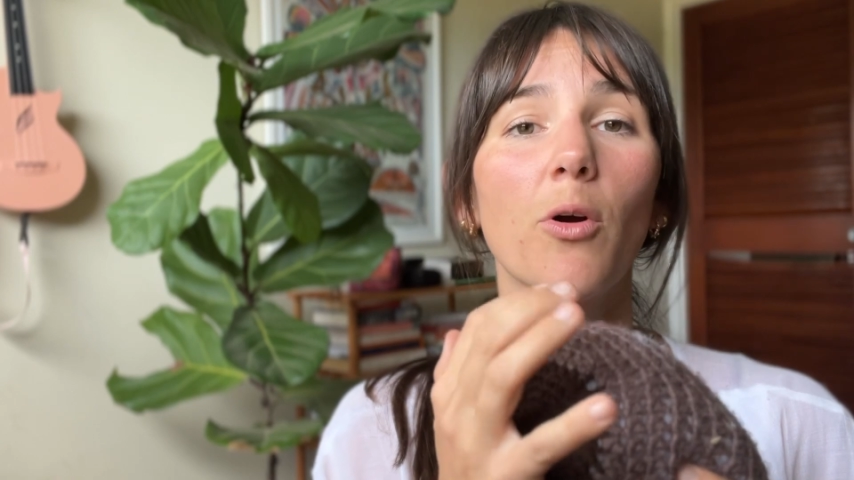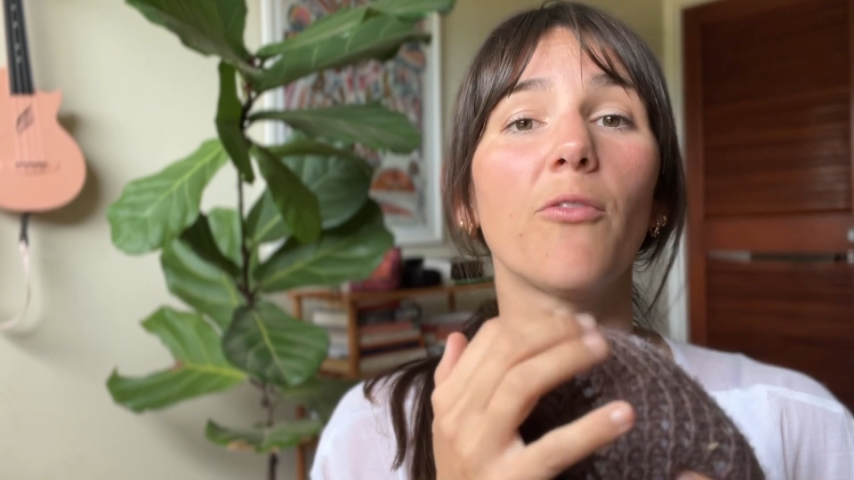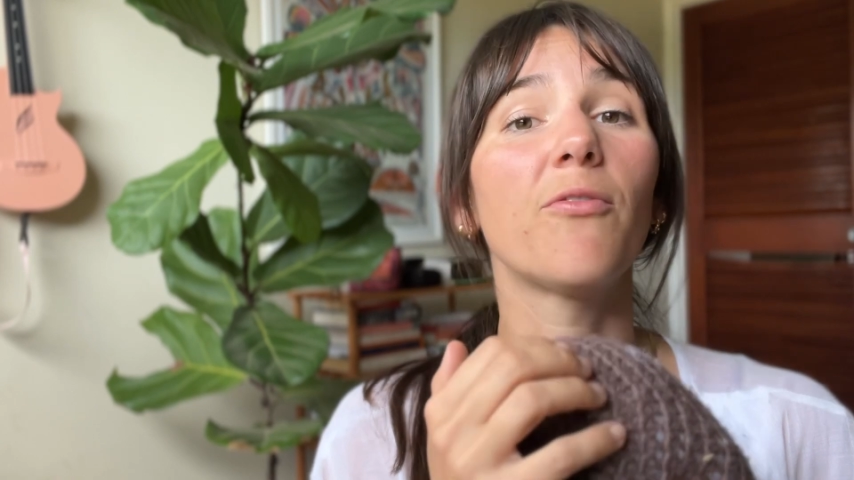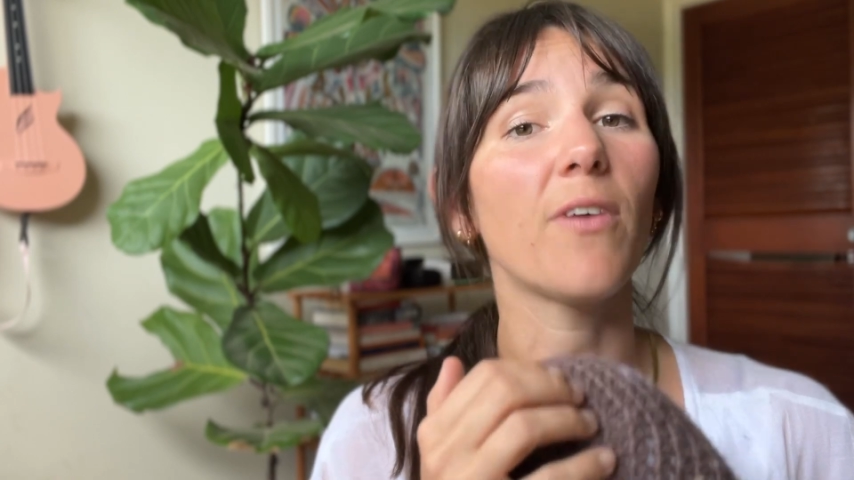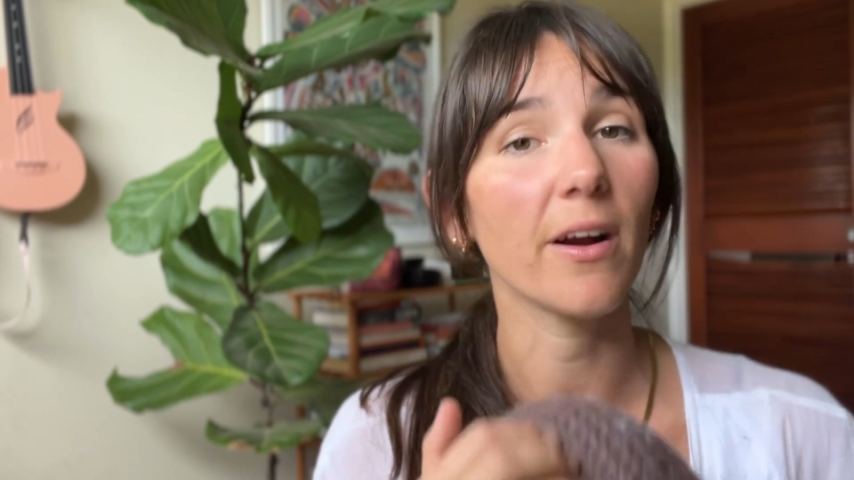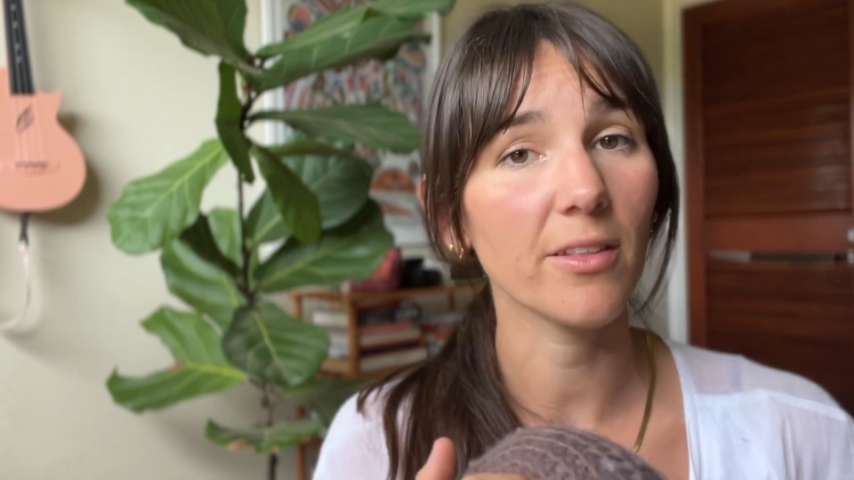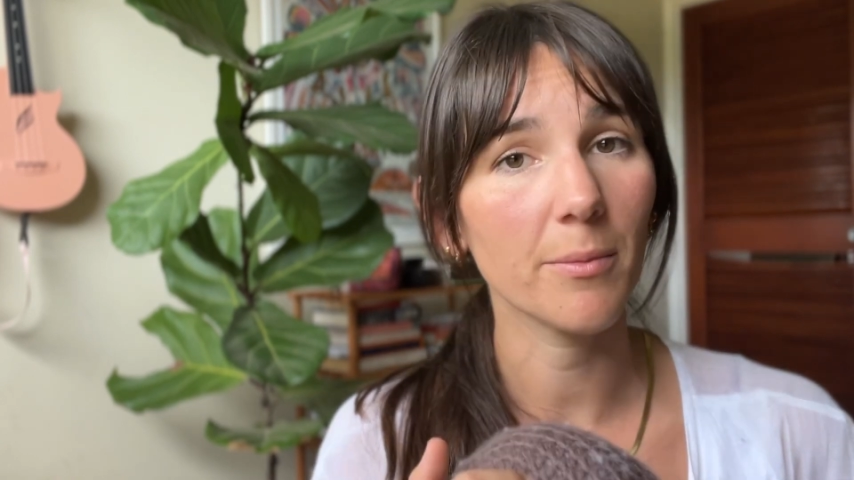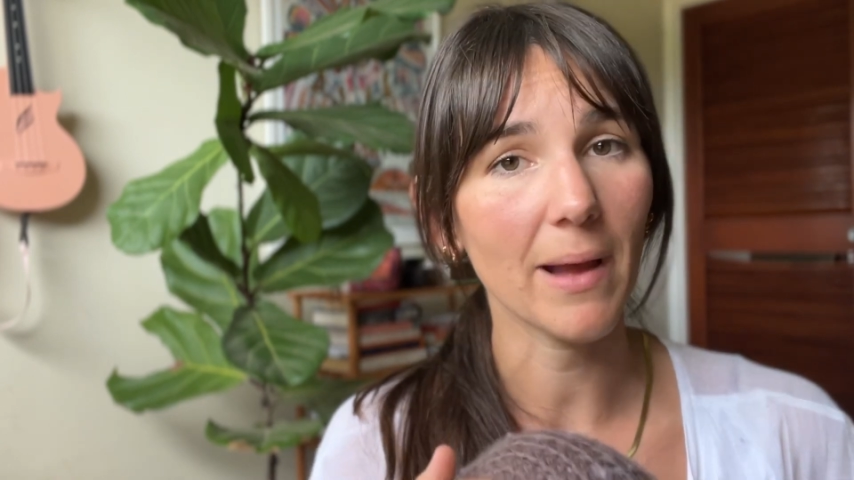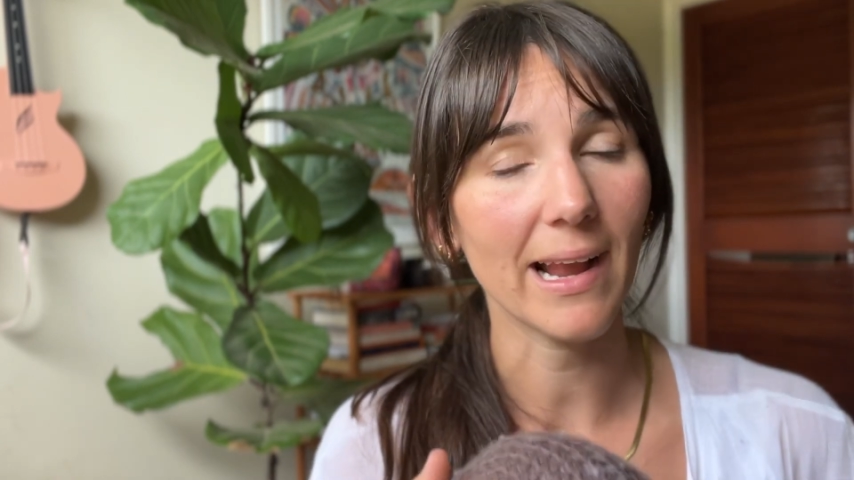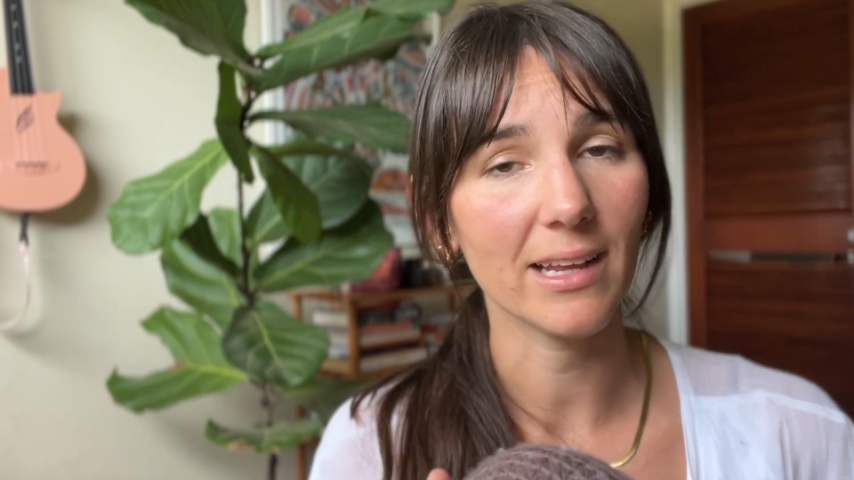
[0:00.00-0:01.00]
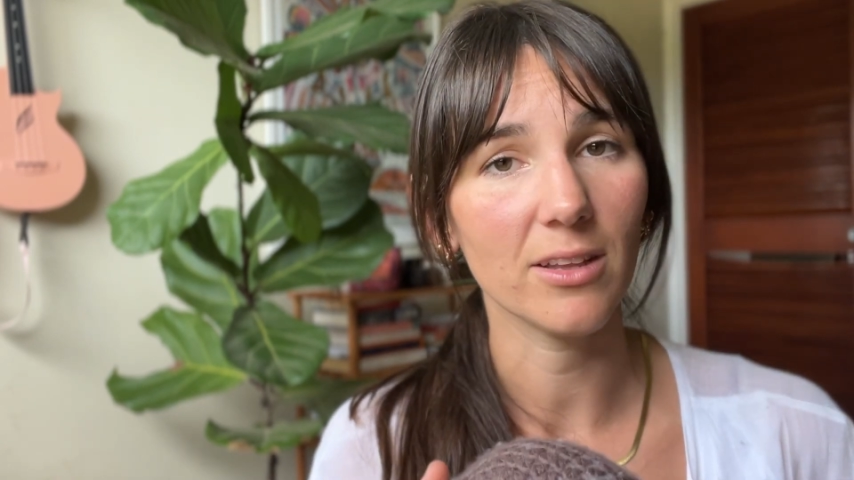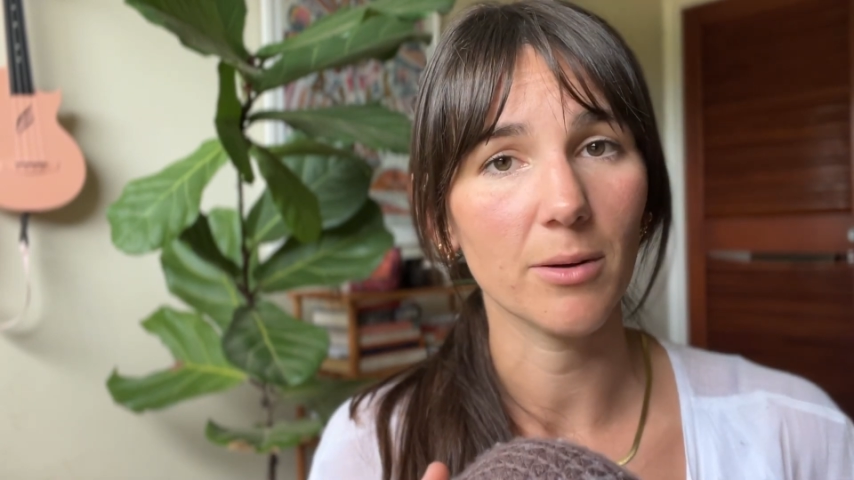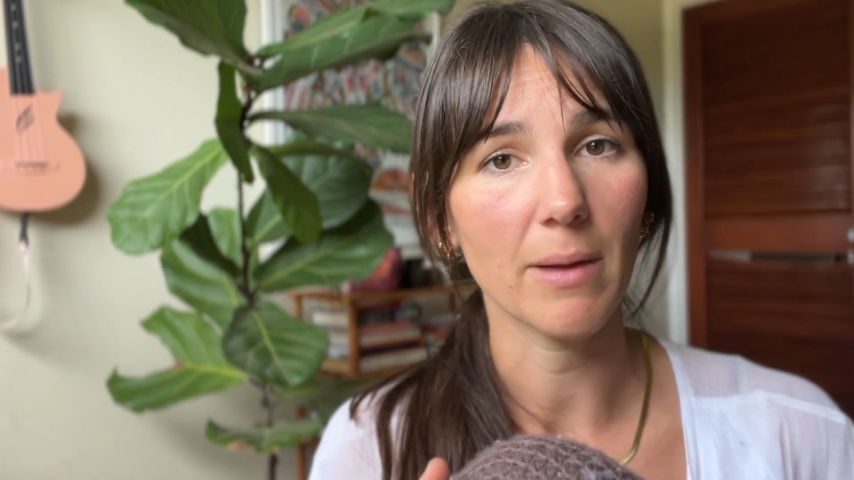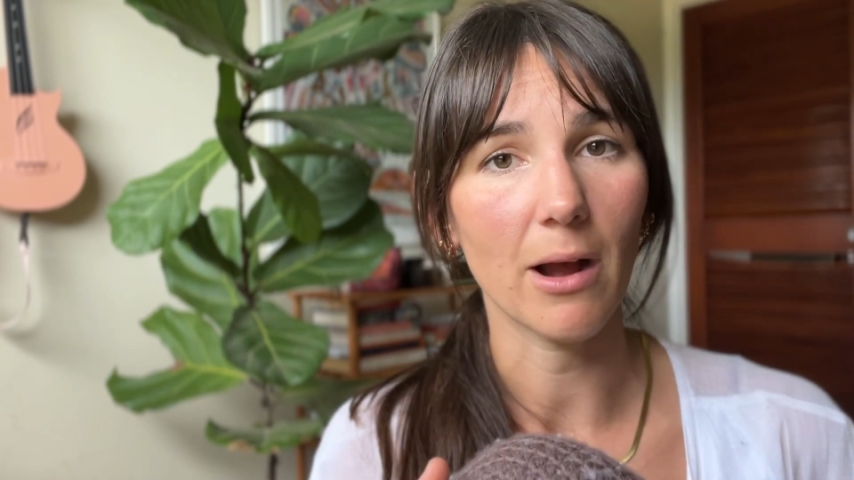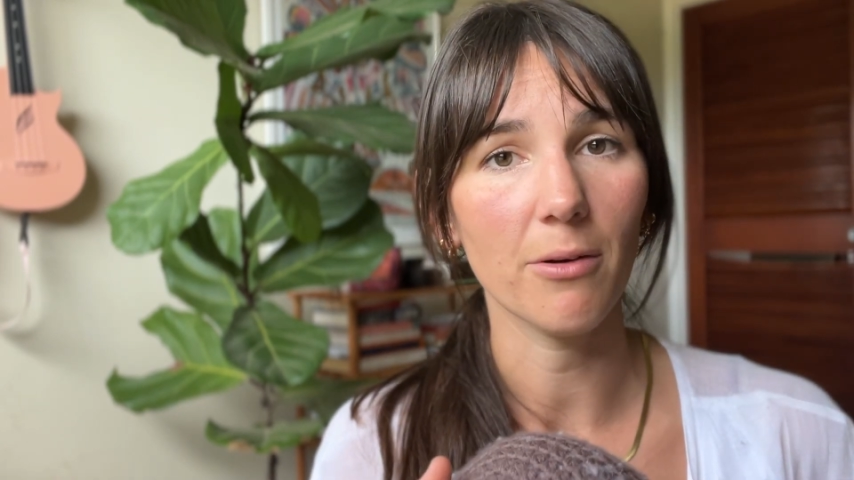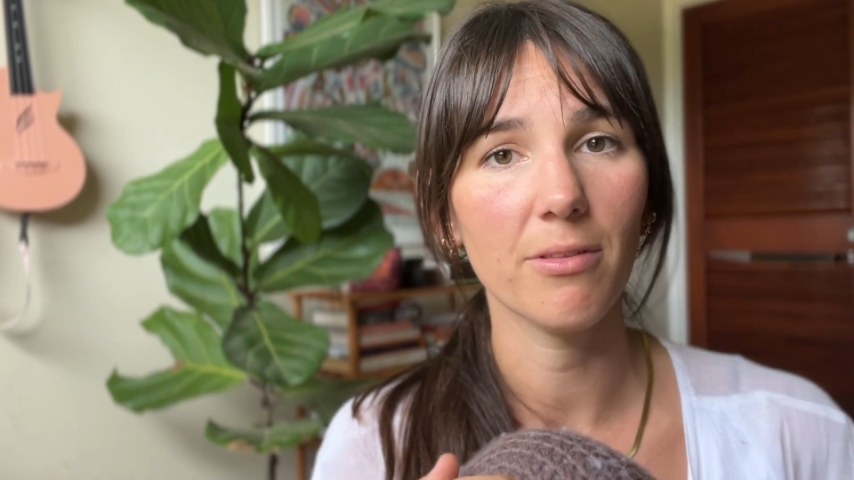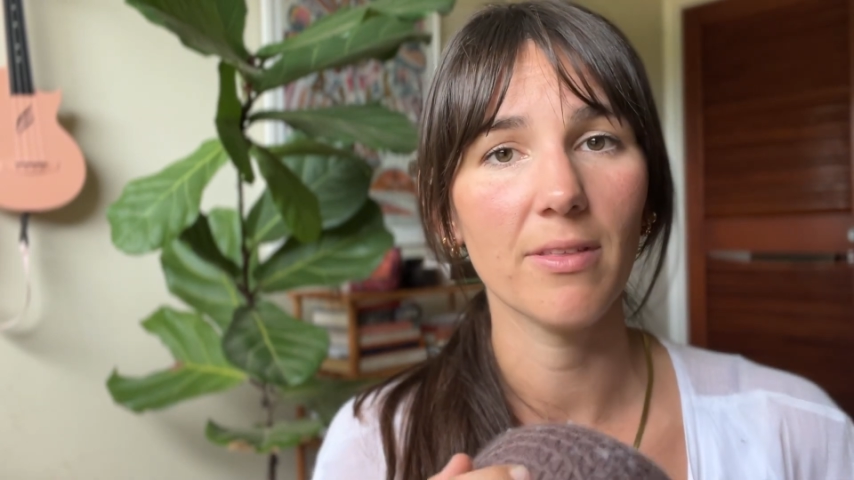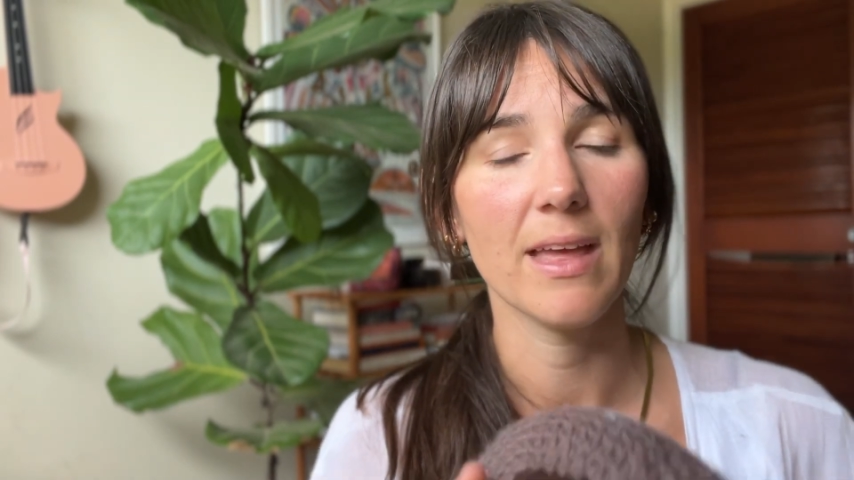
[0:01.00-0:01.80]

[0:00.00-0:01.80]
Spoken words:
farther back in their mouth.